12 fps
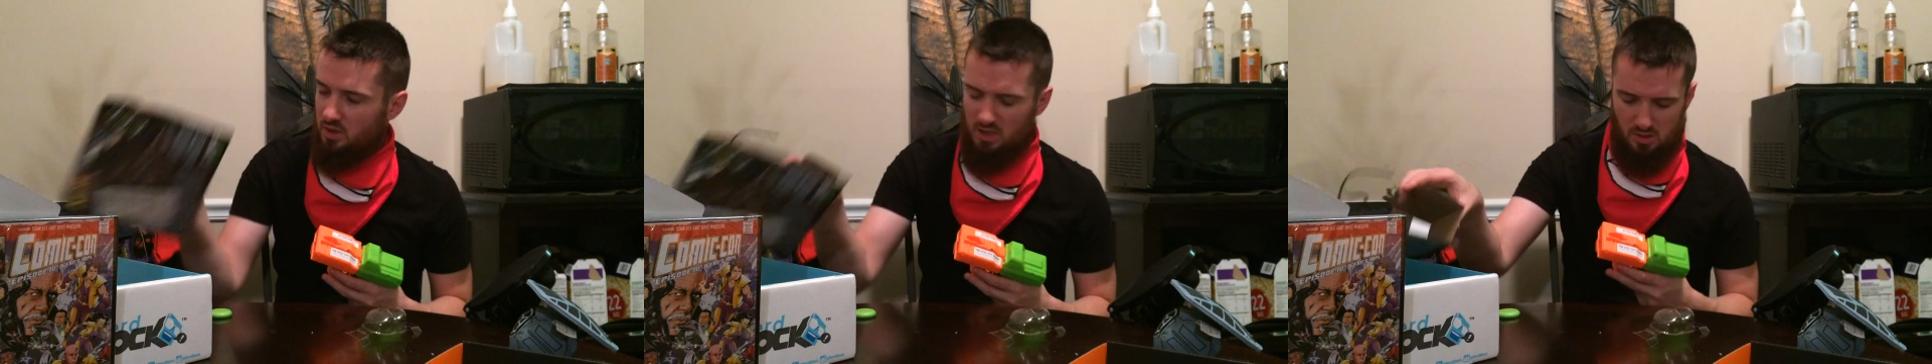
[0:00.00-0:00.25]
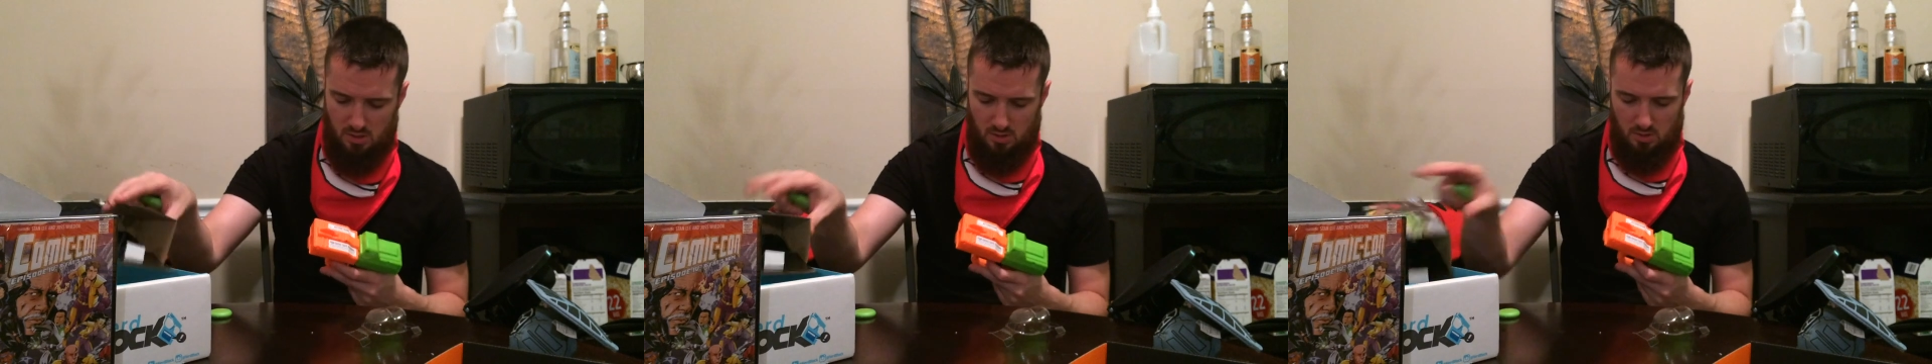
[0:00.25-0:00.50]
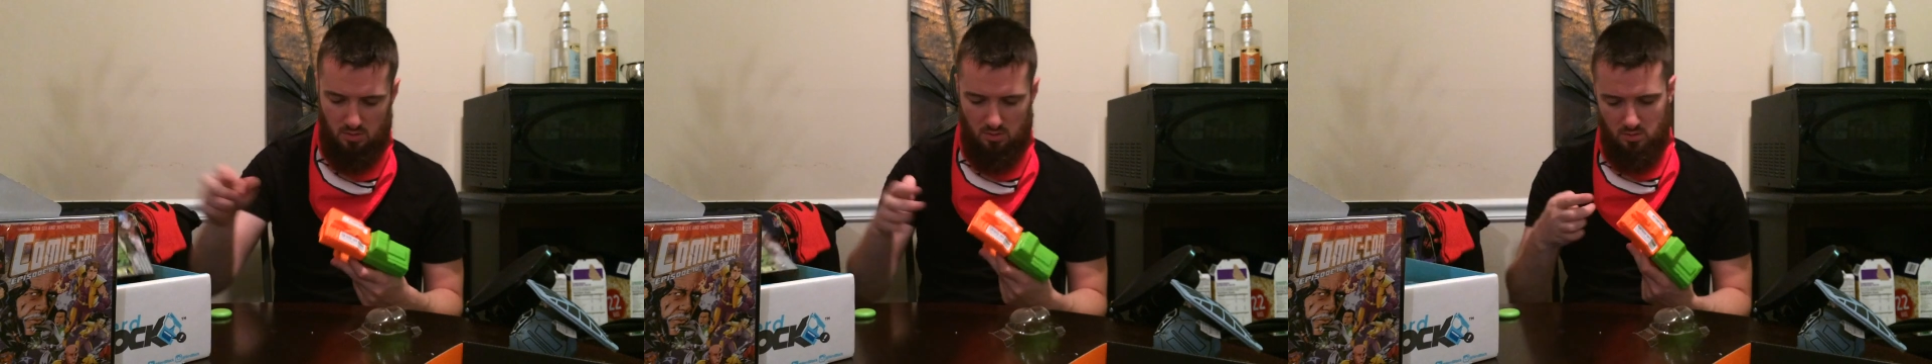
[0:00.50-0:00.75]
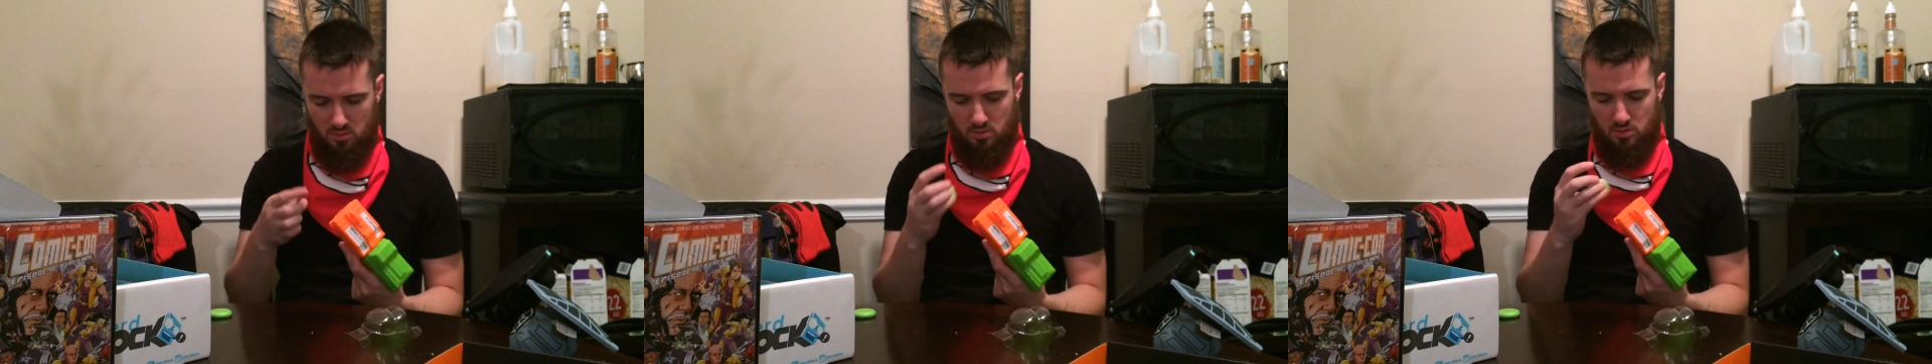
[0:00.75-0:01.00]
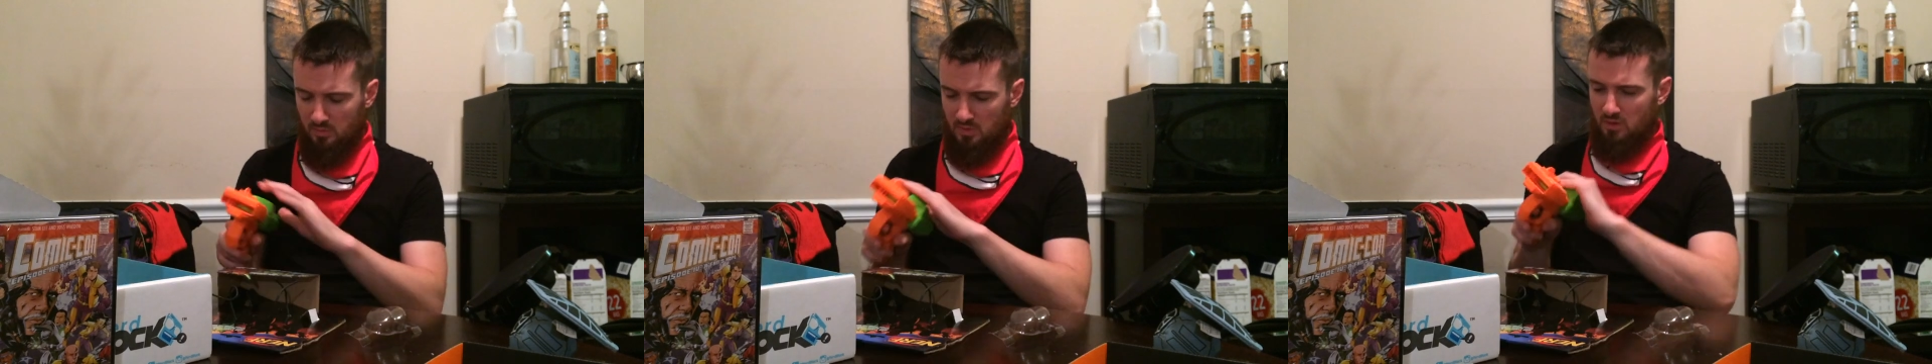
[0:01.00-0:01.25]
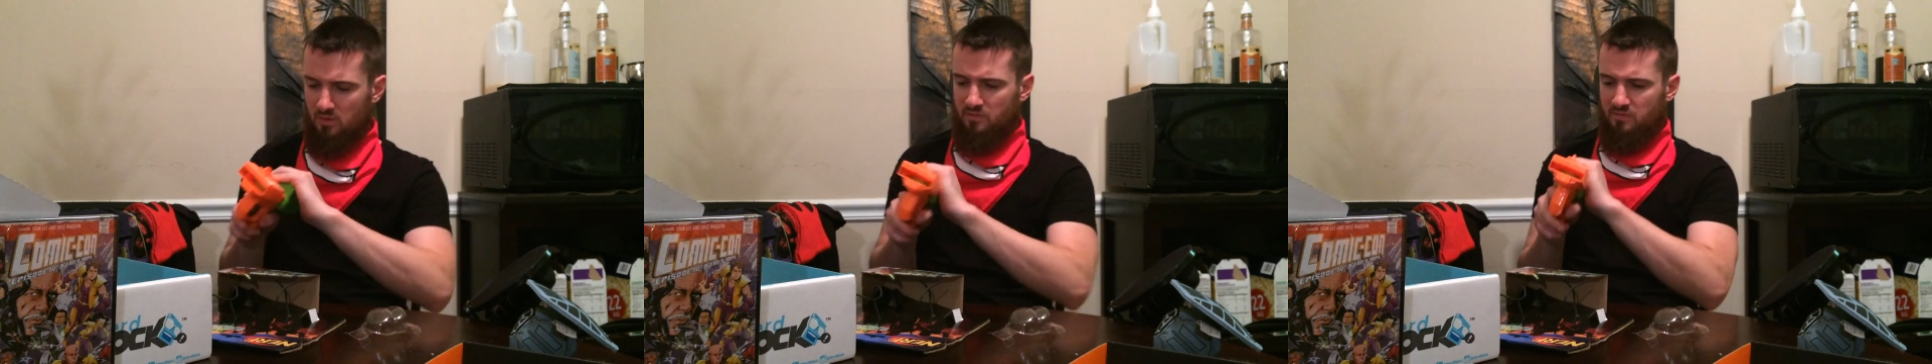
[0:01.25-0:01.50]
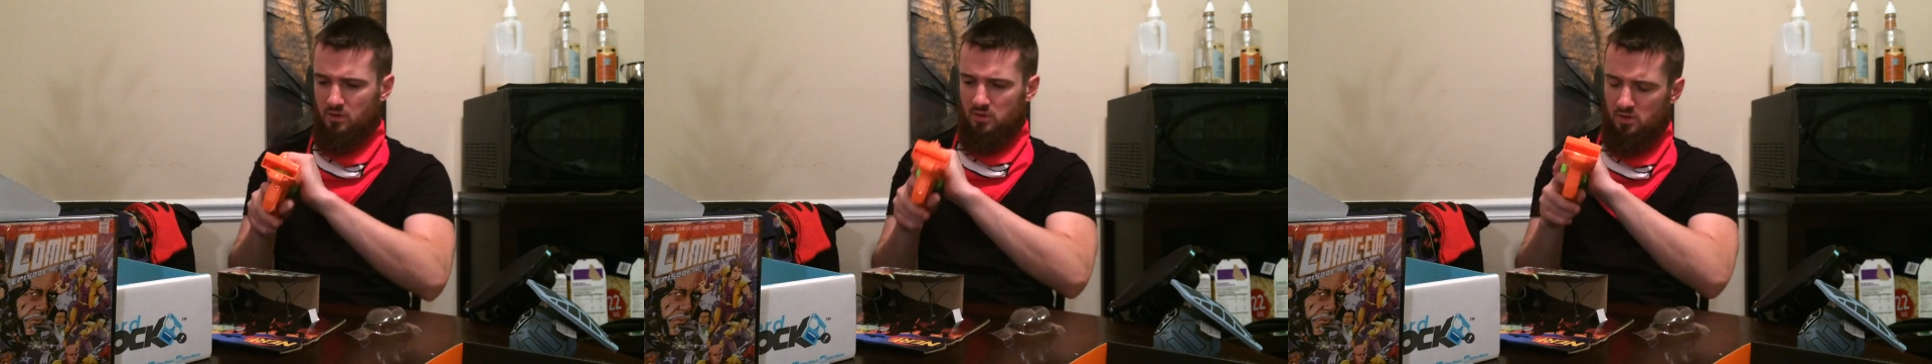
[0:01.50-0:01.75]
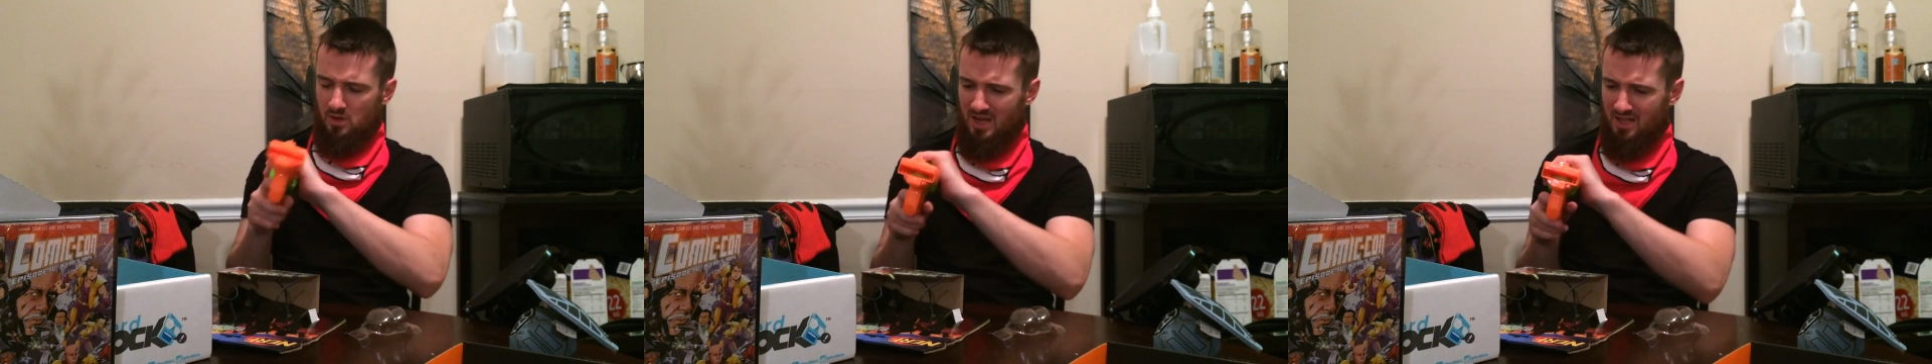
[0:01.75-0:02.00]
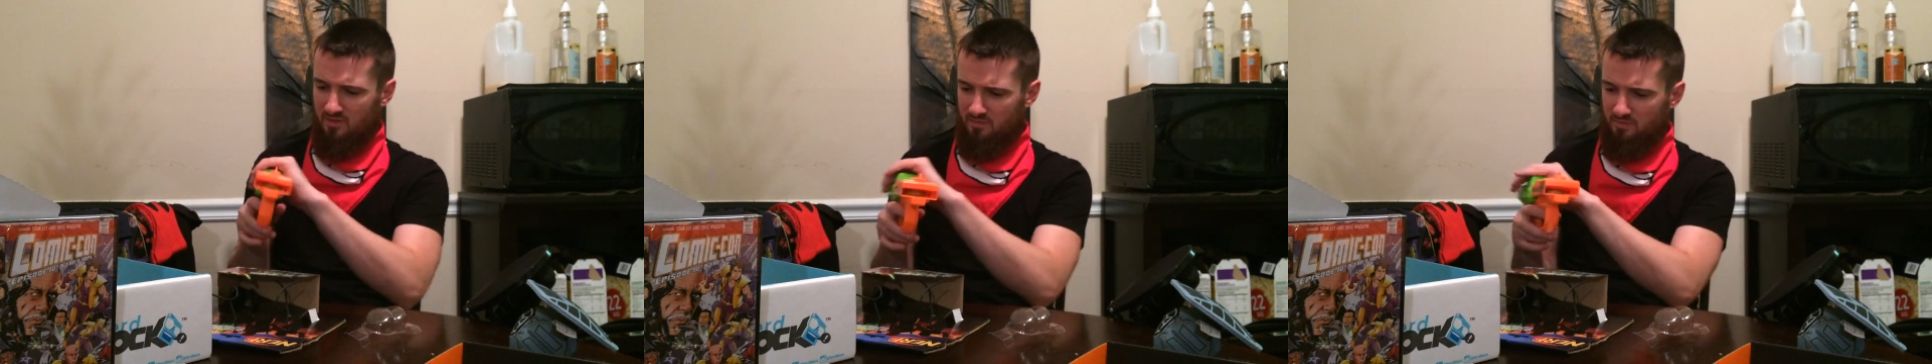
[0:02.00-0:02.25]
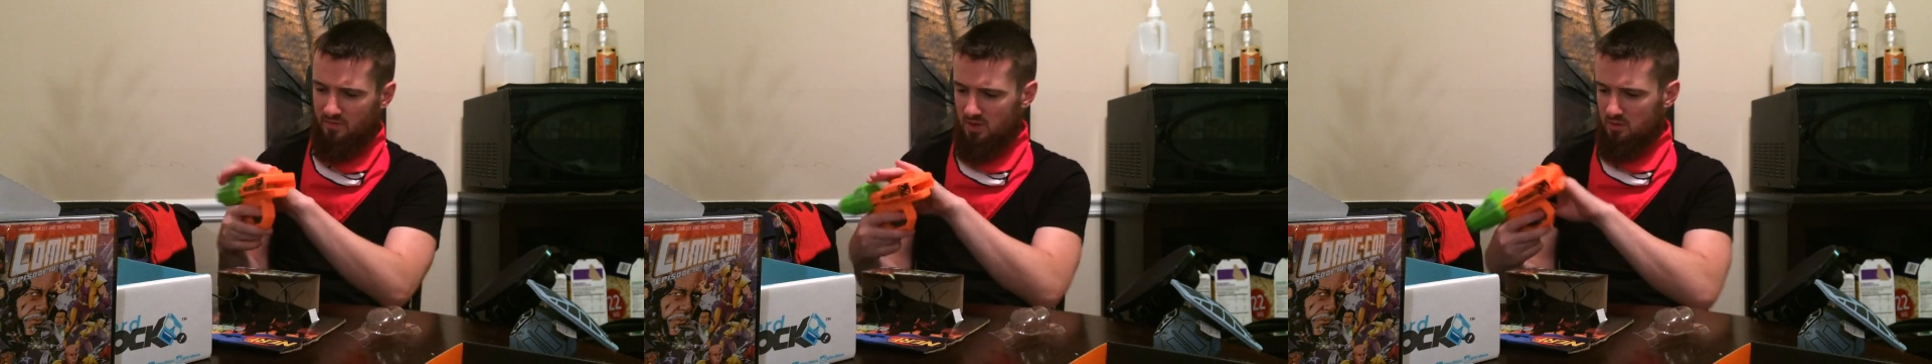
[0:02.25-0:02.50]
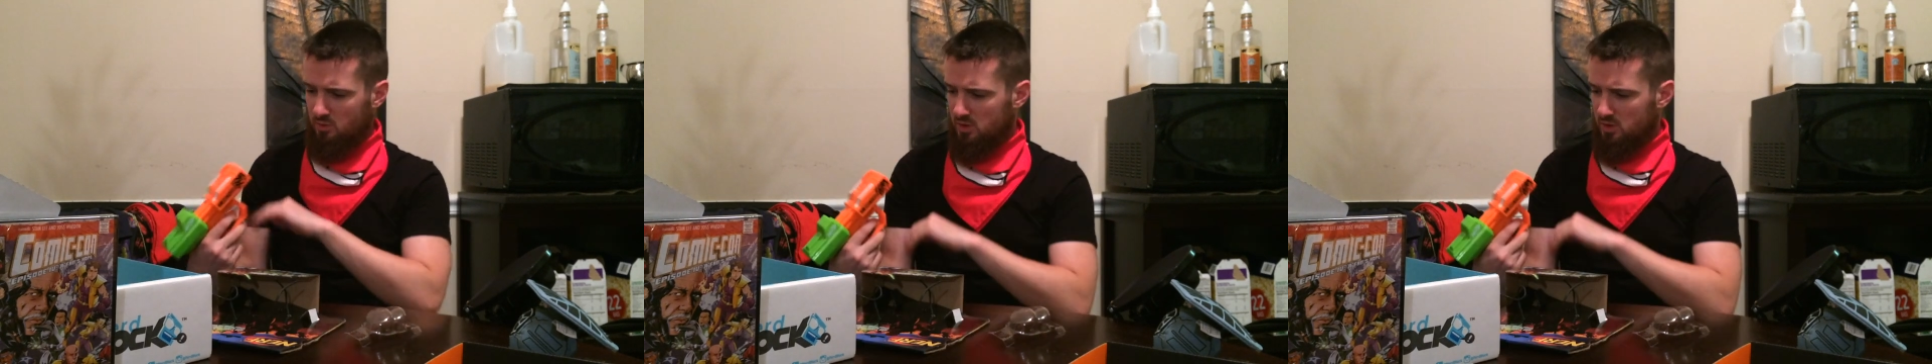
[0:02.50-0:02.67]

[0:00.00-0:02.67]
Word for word: Okay. How the fuck?